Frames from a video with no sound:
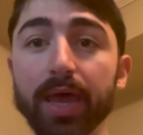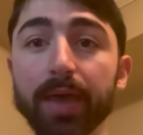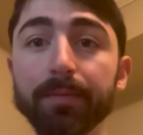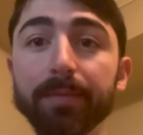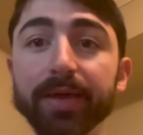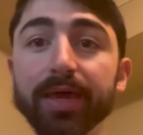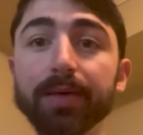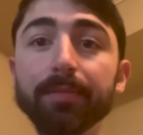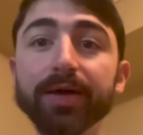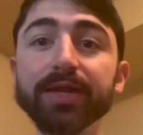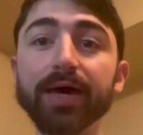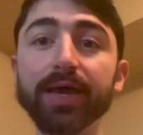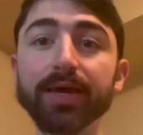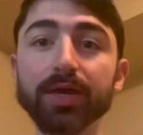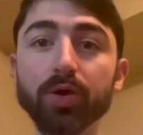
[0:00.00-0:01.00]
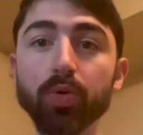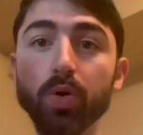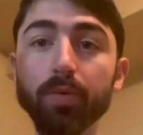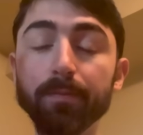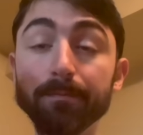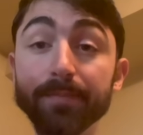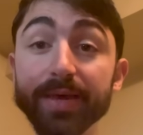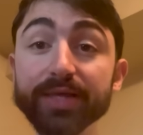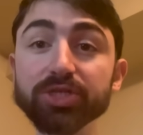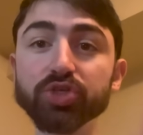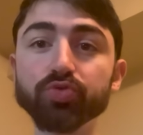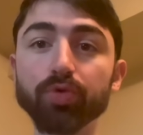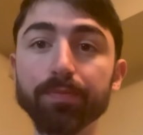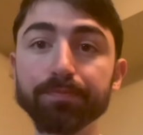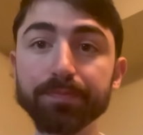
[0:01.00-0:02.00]
and making my diet, quote,
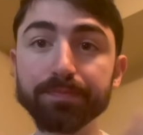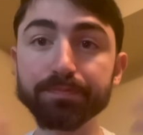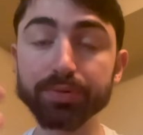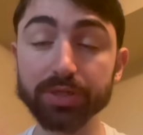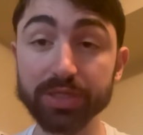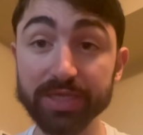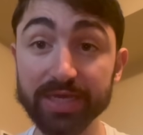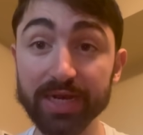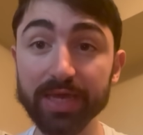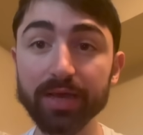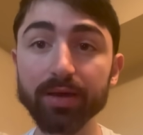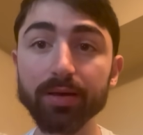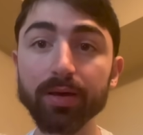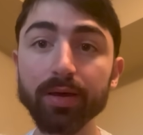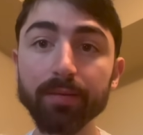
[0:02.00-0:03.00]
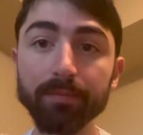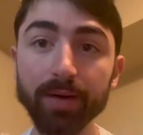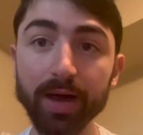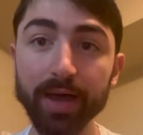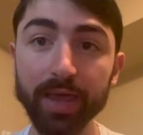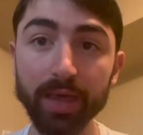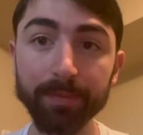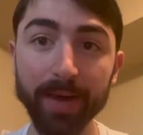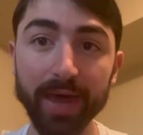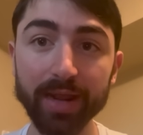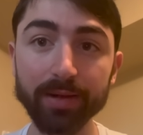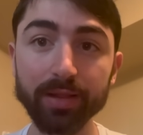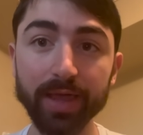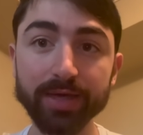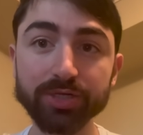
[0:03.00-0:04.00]
mixed, repleting my
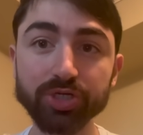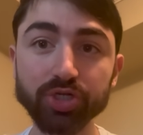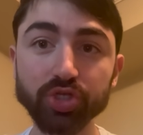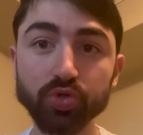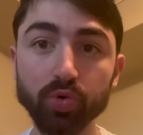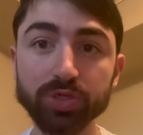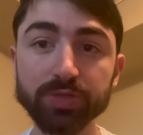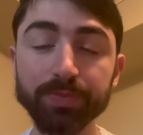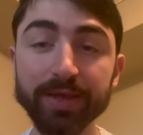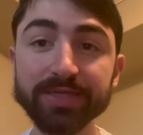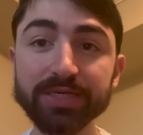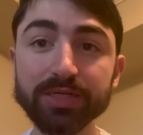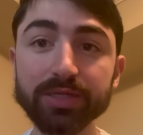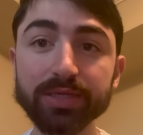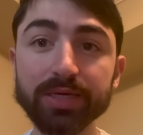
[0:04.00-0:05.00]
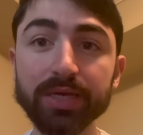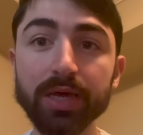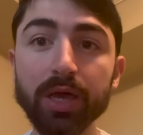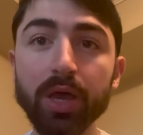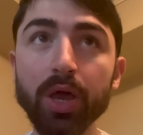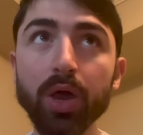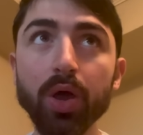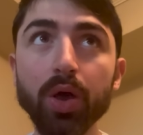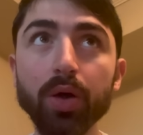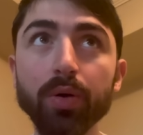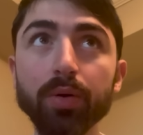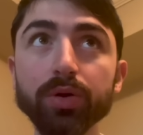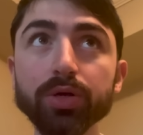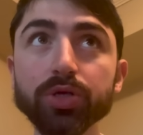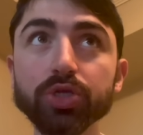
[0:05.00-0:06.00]
hepatic glycogen stores, basically
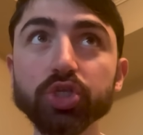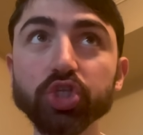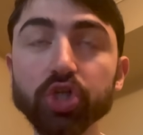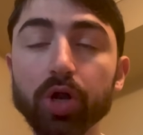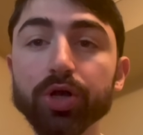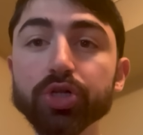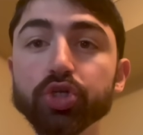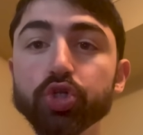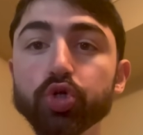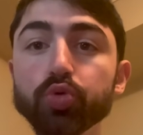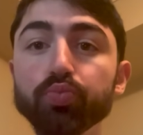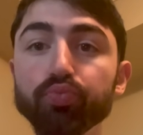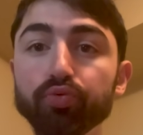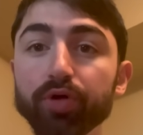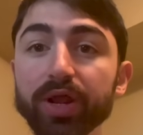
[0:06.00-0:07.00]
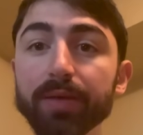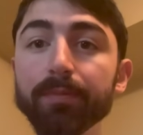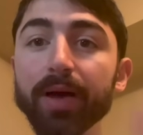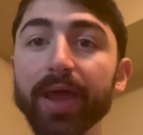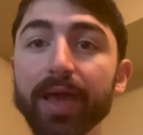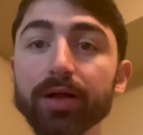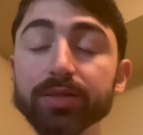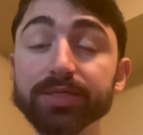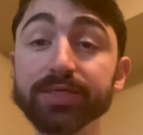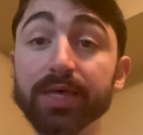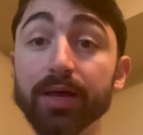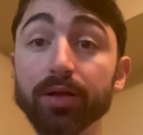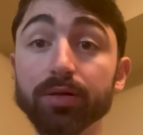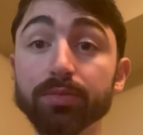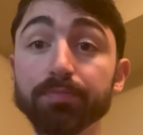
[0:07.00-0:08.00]
started to bring my
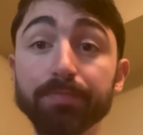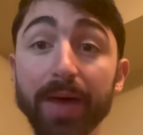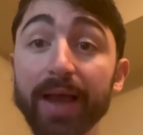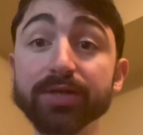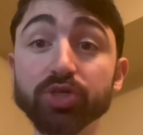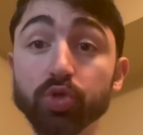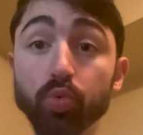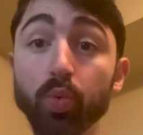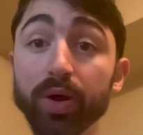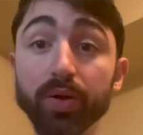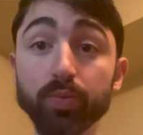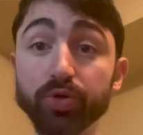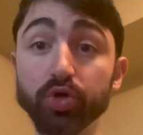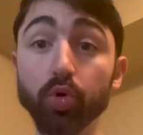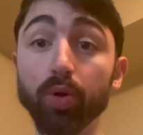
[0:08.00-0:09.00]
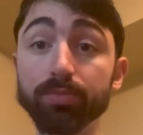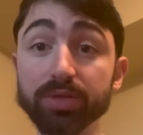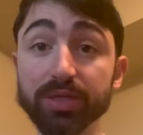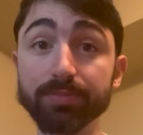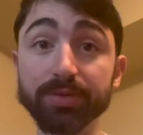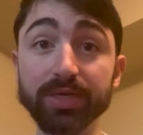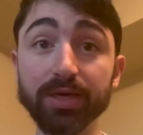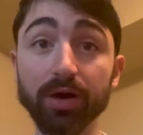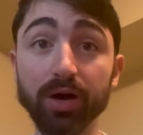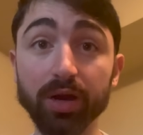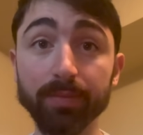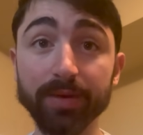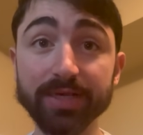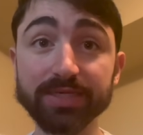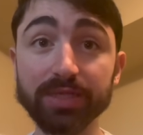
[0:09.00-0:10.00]
LDL back to what it would normally be on a
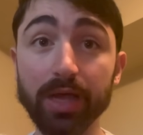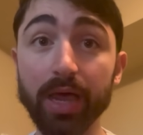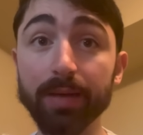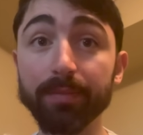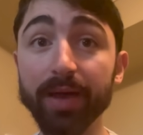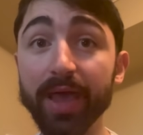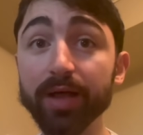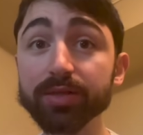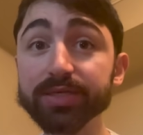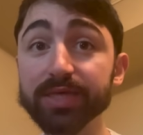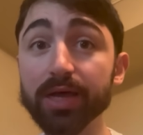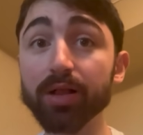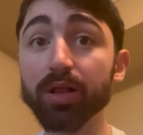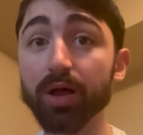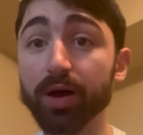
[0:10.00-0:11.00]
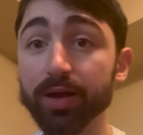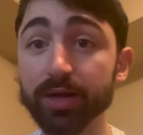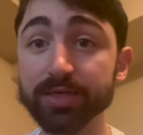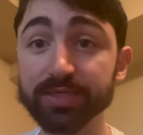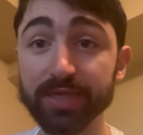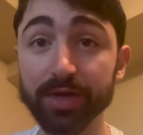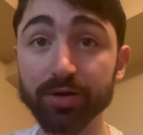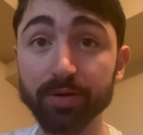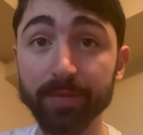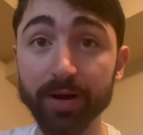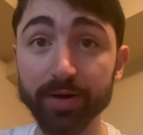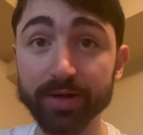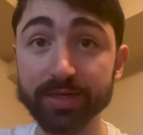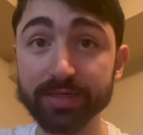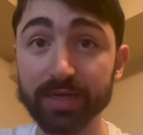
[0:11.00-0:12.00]
mixed diet. My LDL on a standard
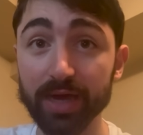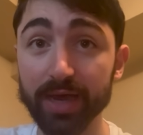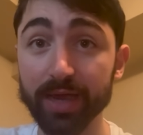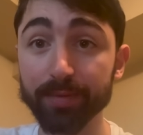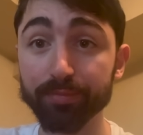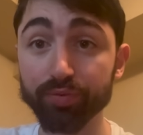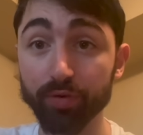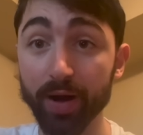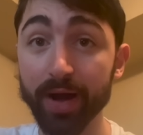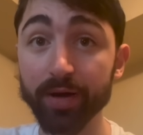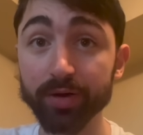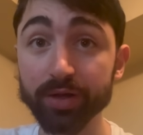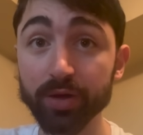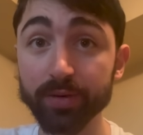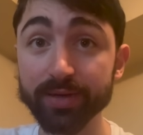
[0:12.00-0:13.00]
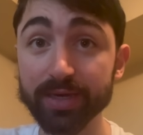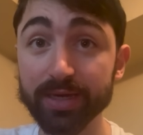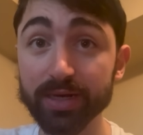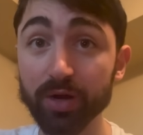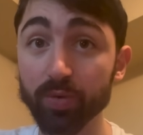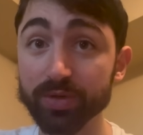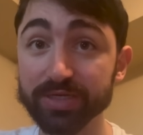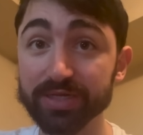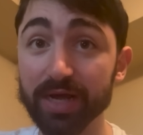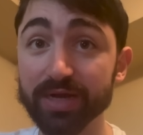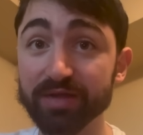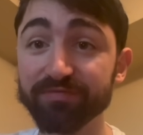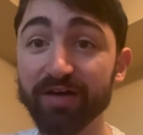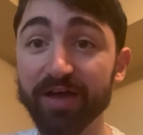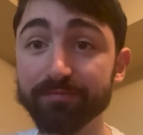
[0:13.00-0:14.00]
American diet prior to going keto was
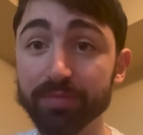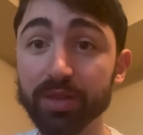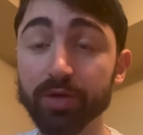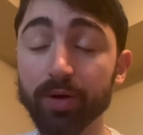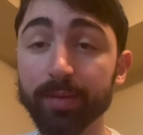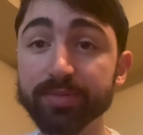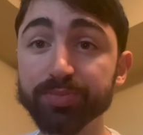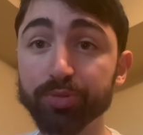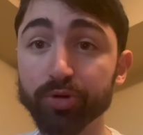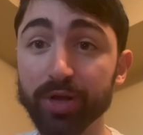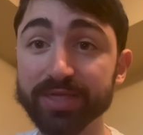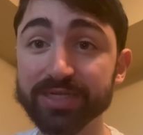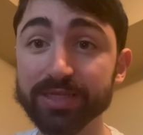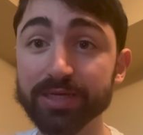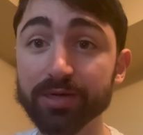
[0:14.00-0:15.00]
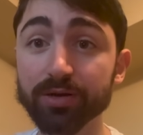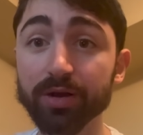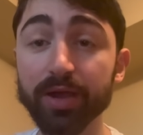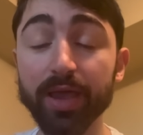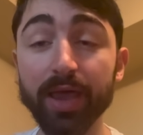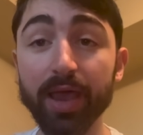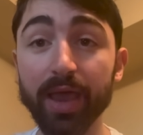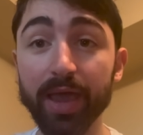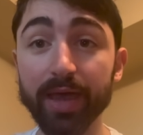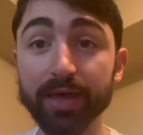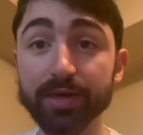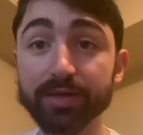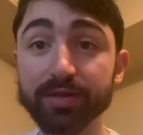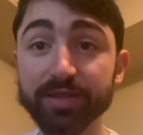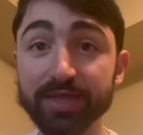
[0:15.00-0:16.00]
95 milligrams per deciliter,
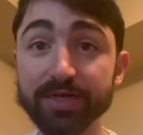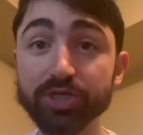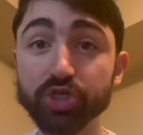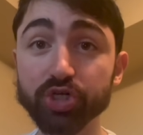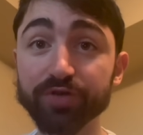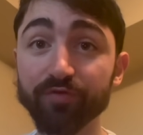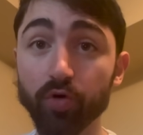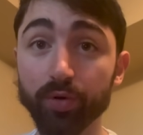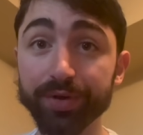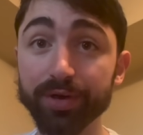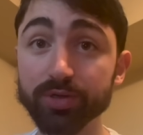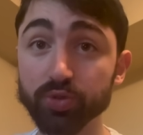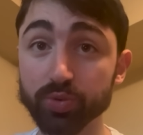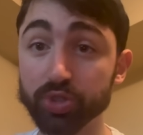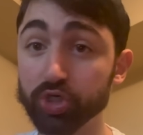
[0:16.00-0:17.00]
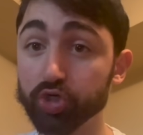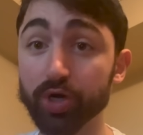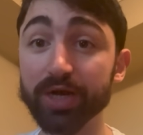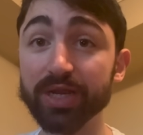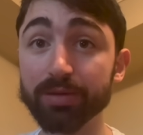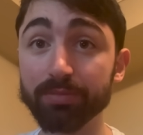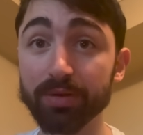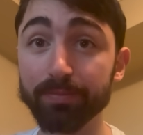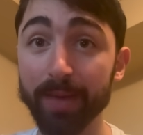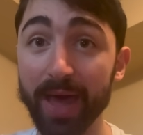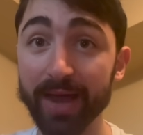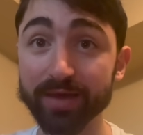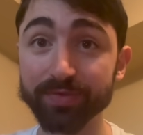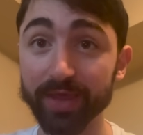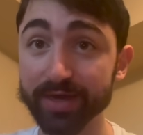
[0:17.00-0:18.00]
and the addition of Oreos was trending me
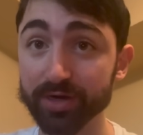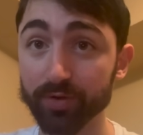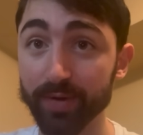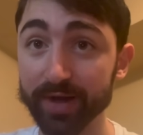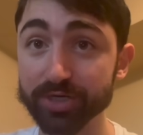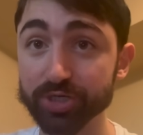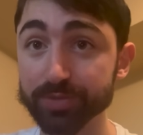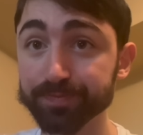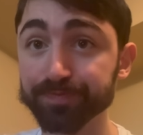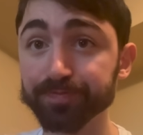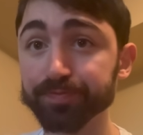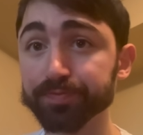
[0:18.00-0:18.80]
back in that direction.